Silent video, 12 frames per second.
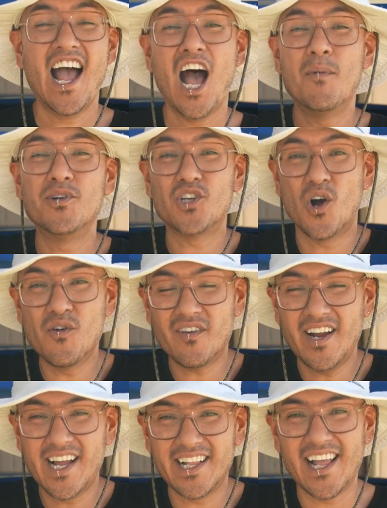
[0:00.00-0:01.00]
how much
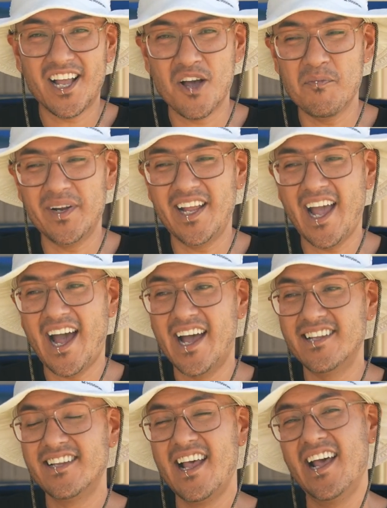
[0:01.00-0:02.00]
overhead that company
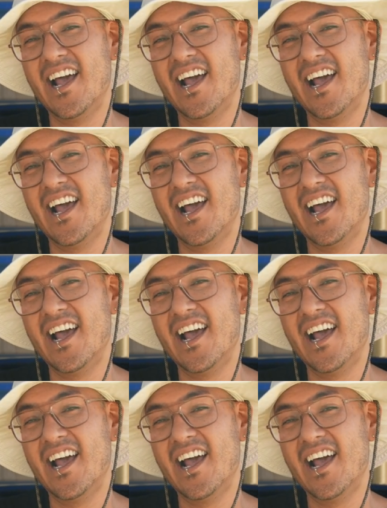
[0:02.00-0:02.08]
has,